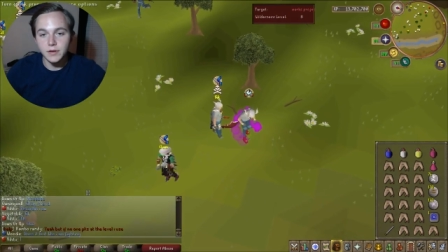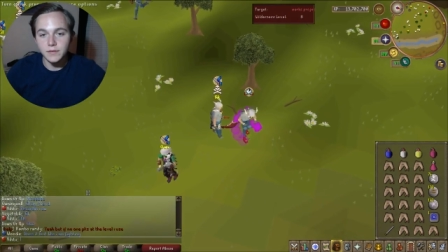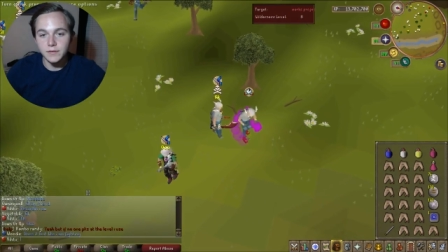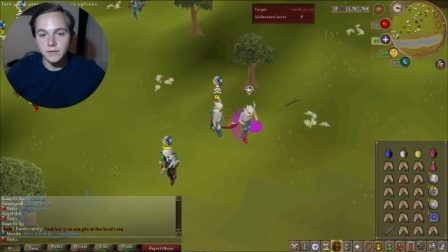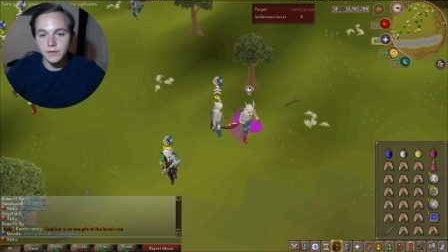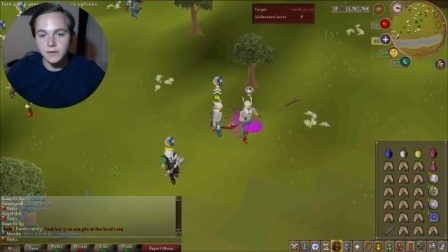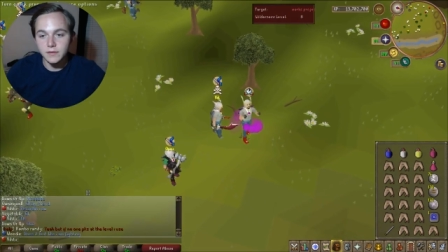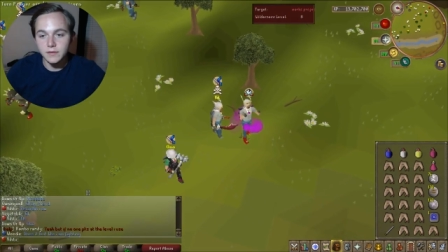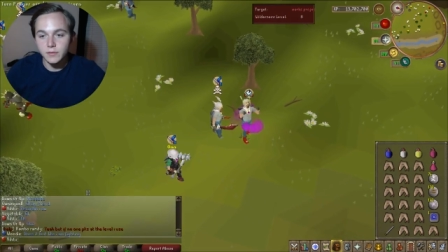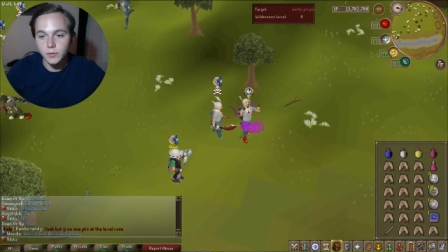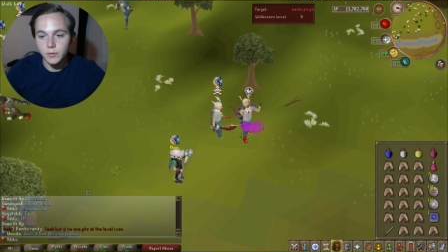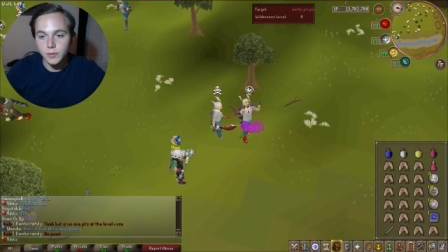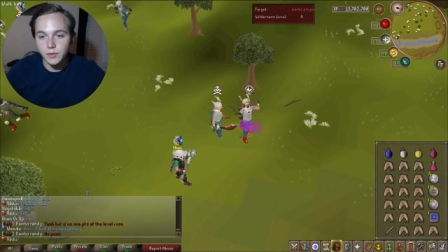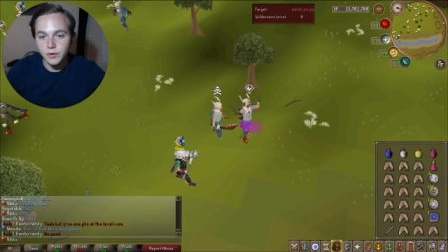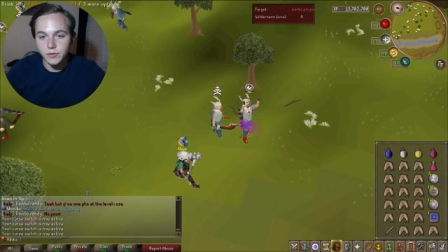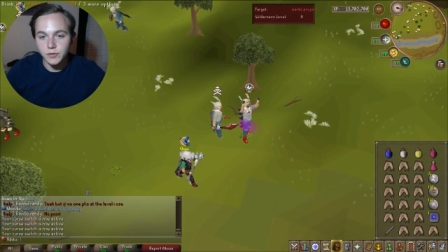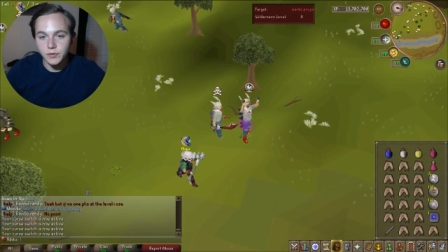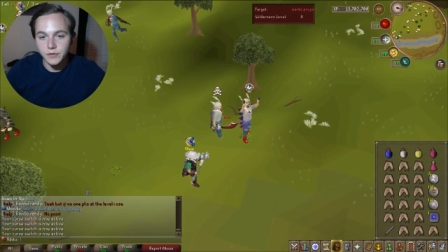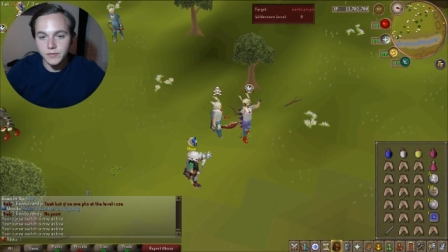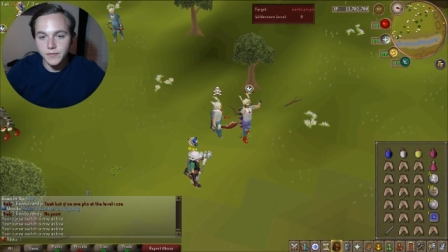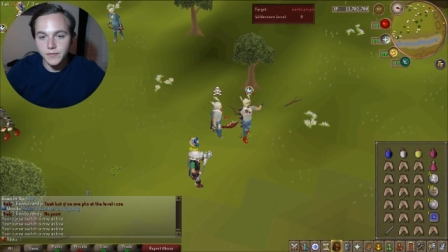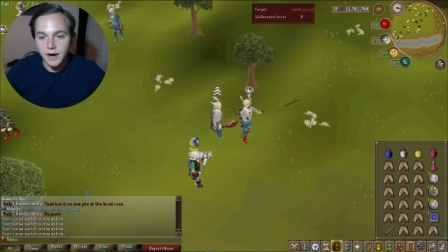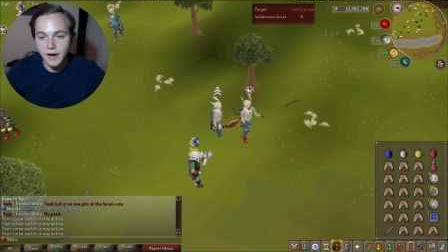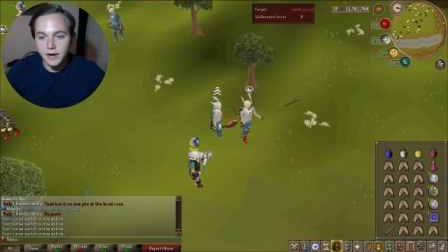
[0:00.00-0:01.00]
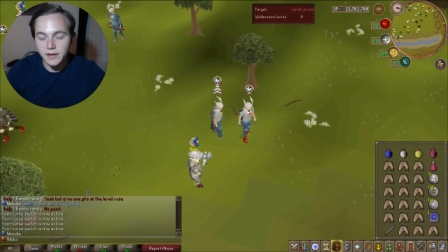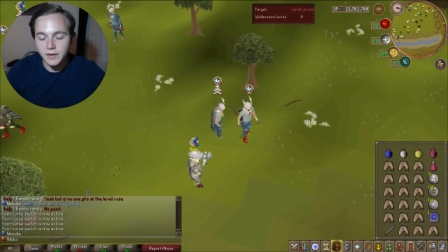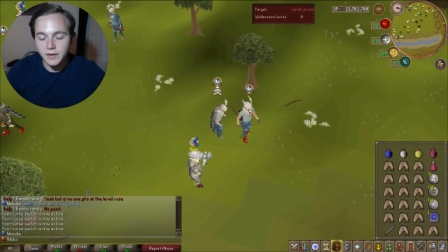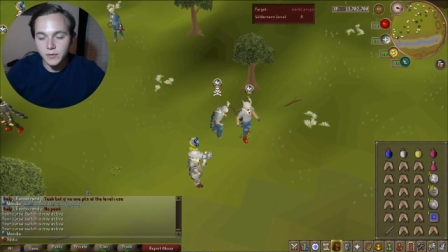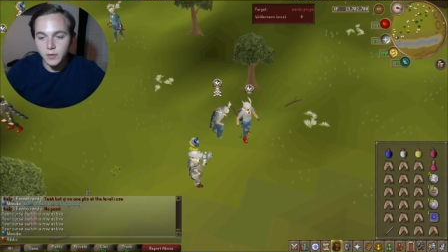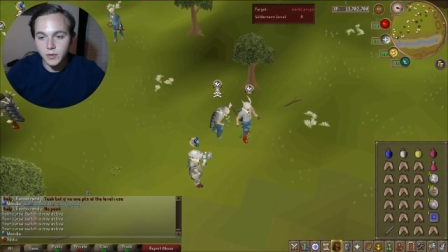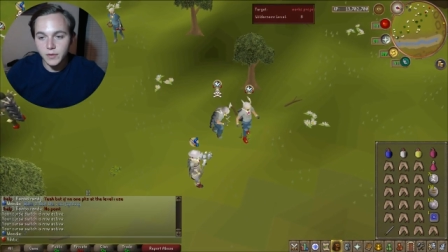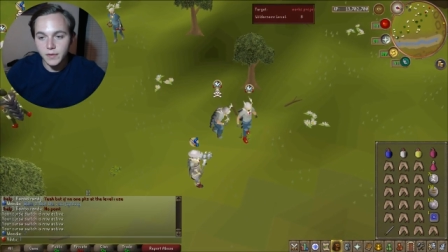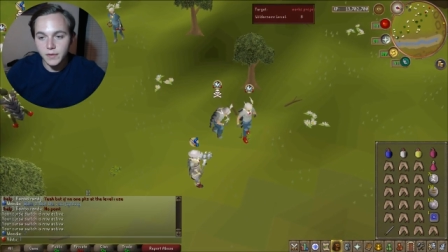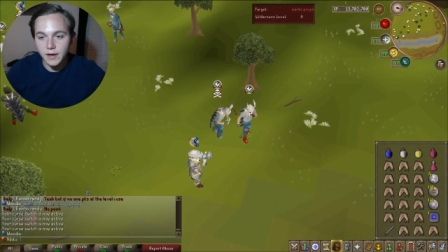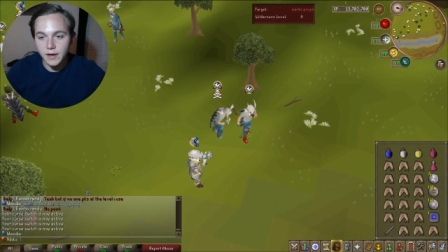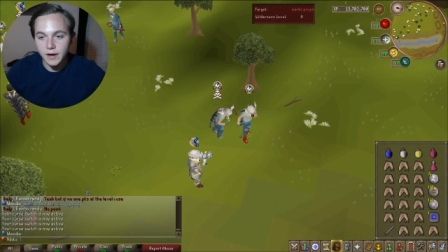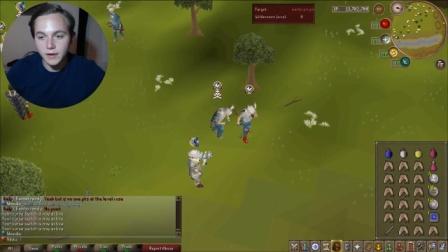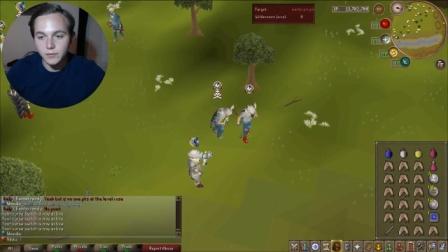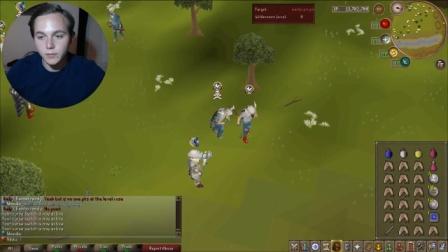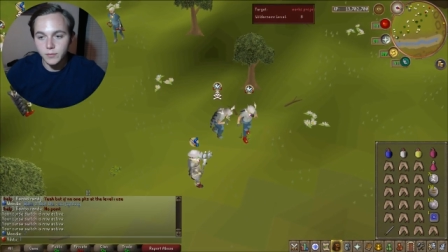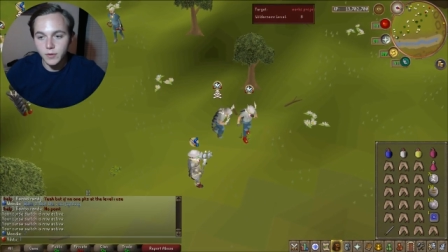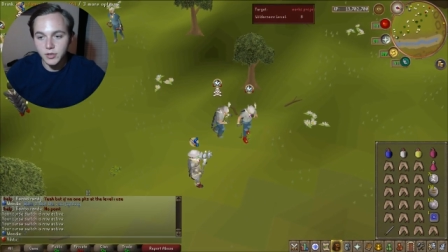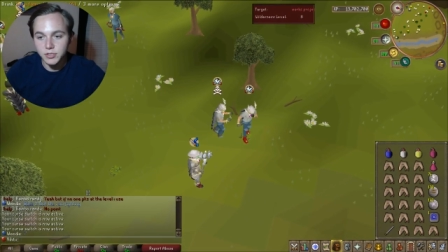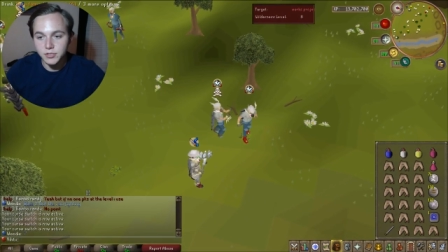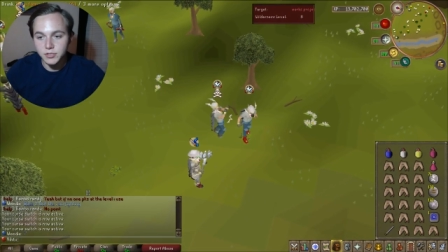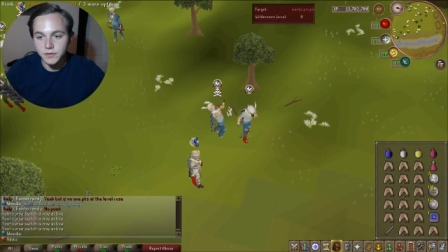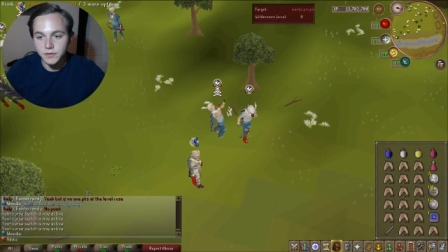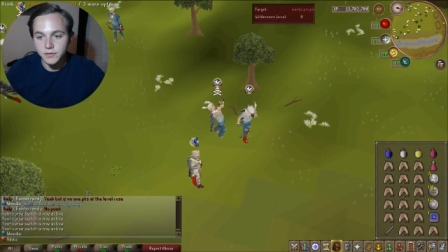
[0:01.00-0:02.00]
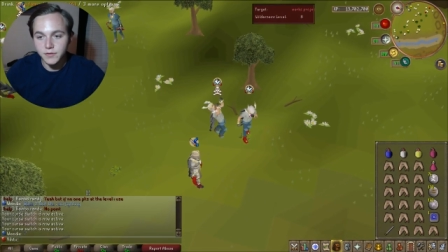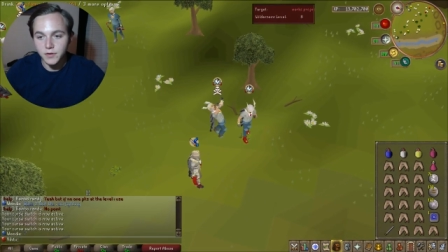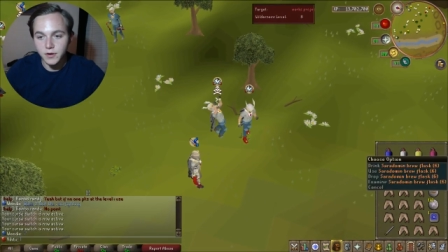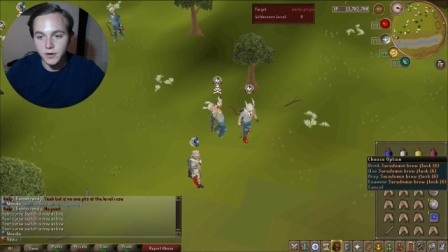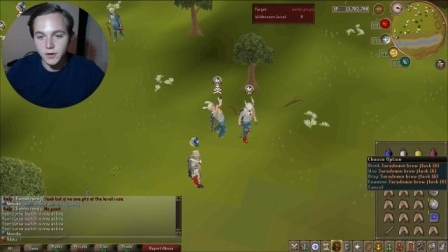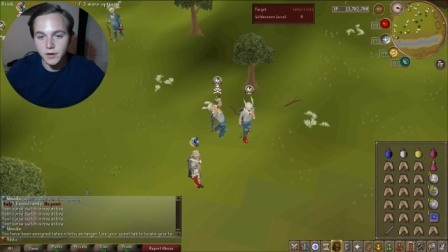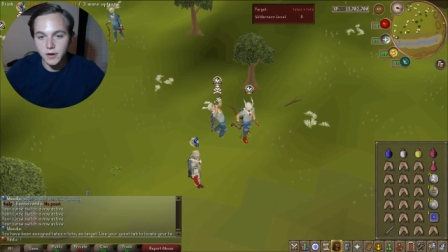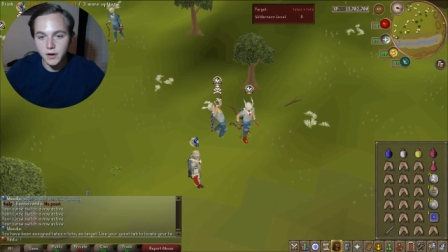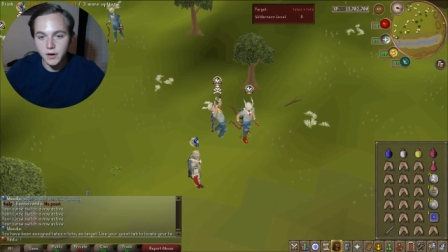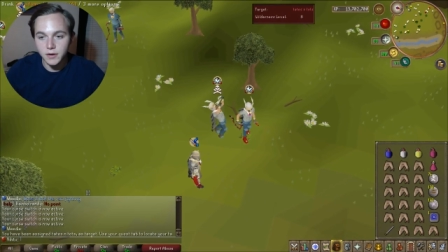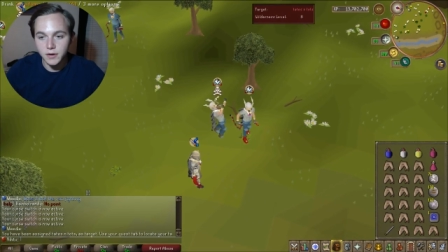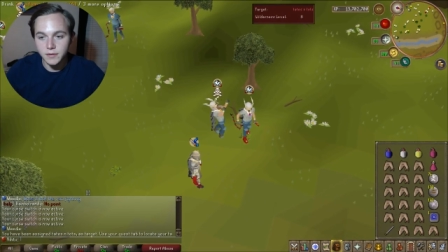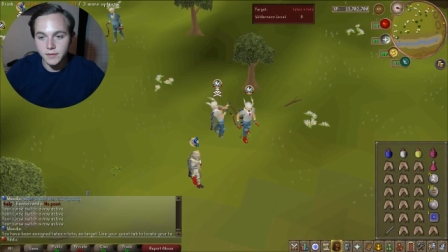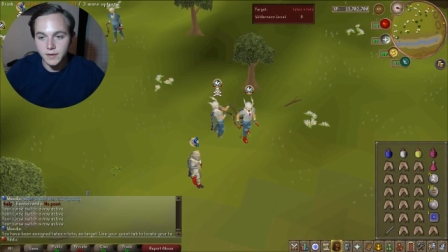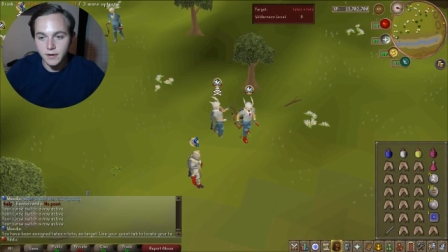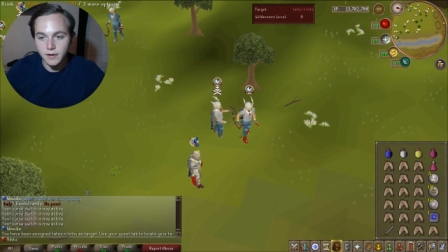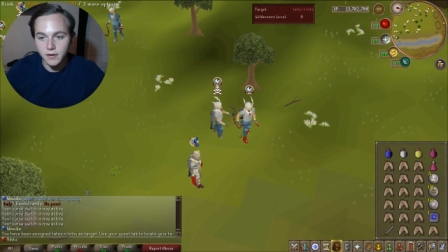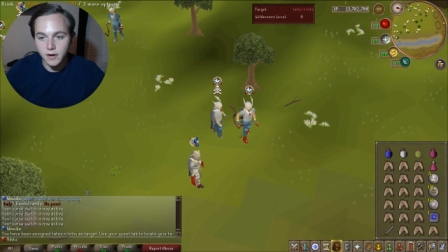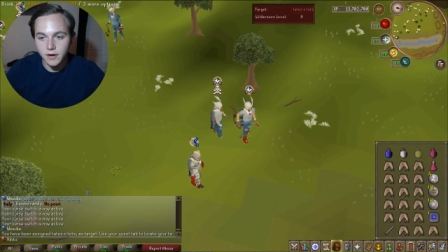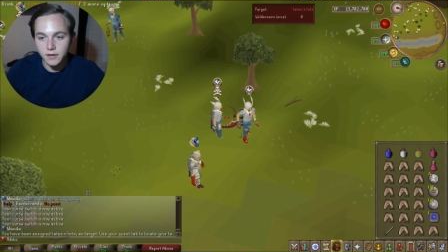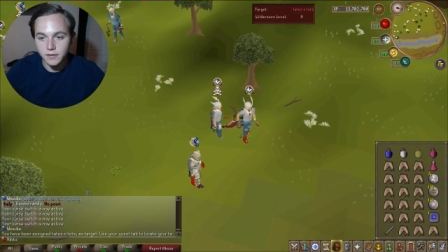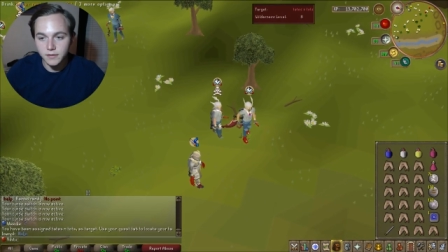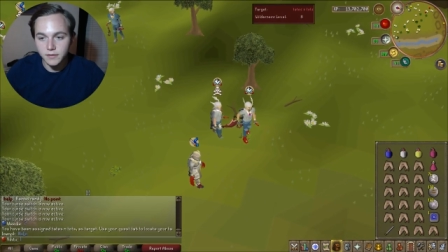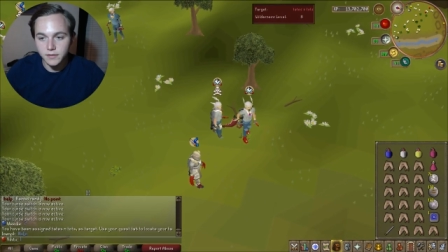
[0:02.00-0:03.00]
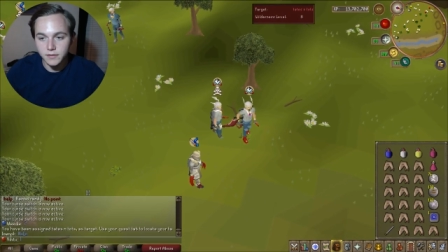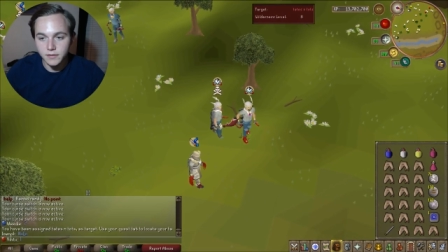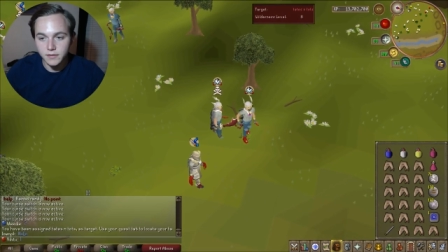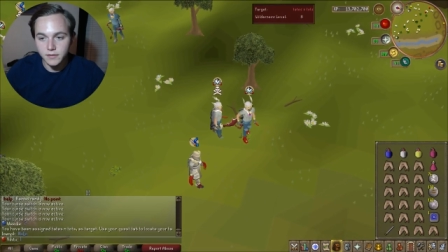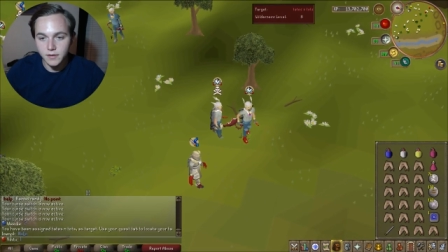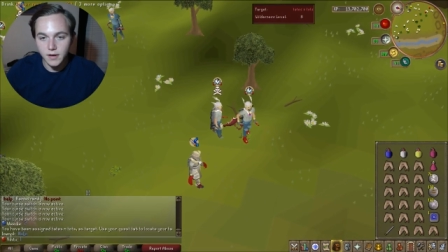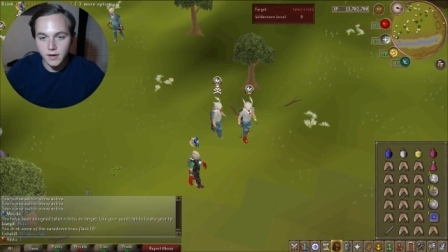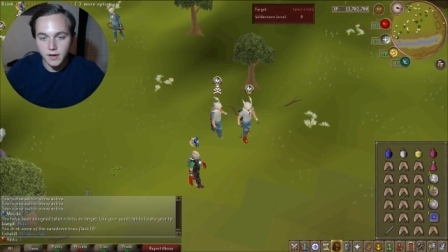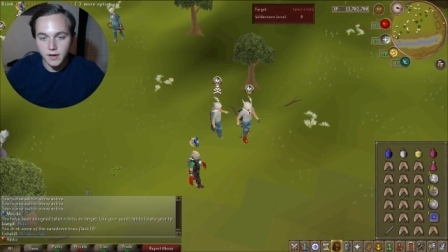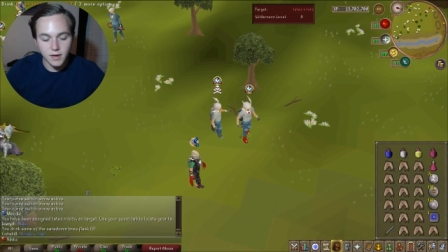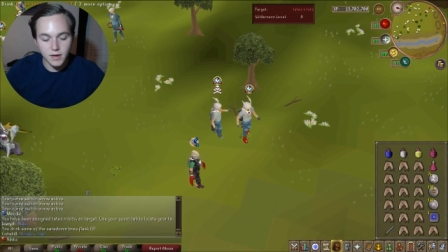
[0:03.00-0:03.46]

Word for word: Is this who we were just fighting, or the guy who rushed us for our, our Dharok's?